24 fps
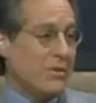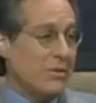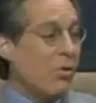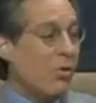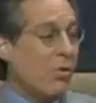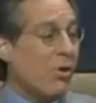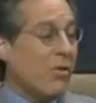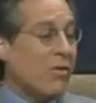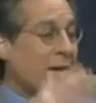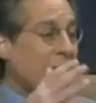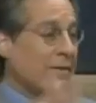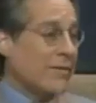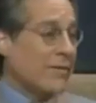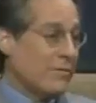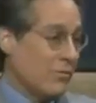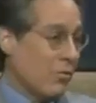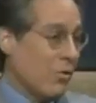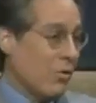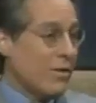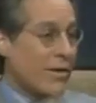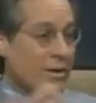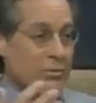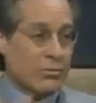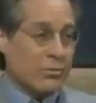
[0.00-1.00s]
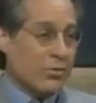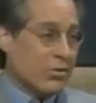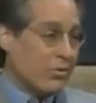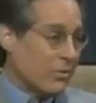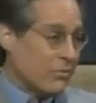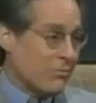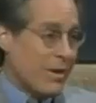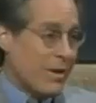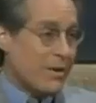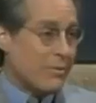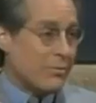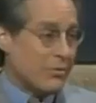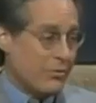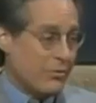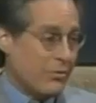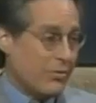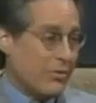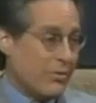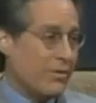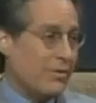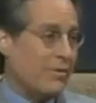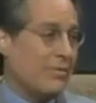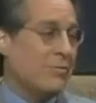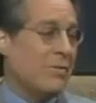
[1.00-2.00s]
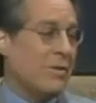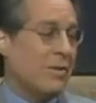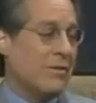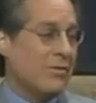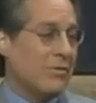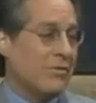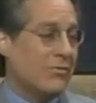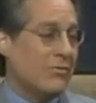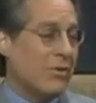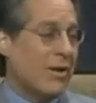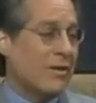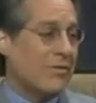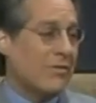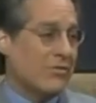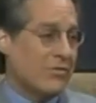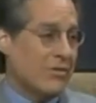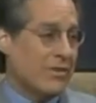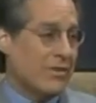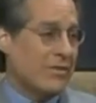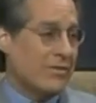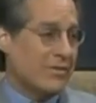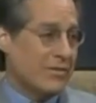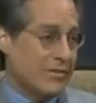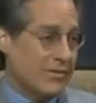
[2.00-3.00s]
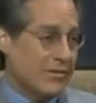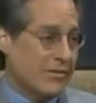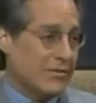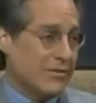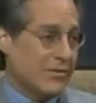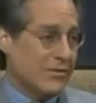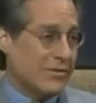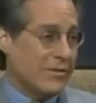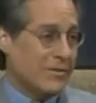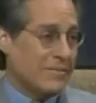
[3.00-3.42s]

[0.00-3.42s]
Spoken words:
And all that will turn around when she gets her driver's license, you see.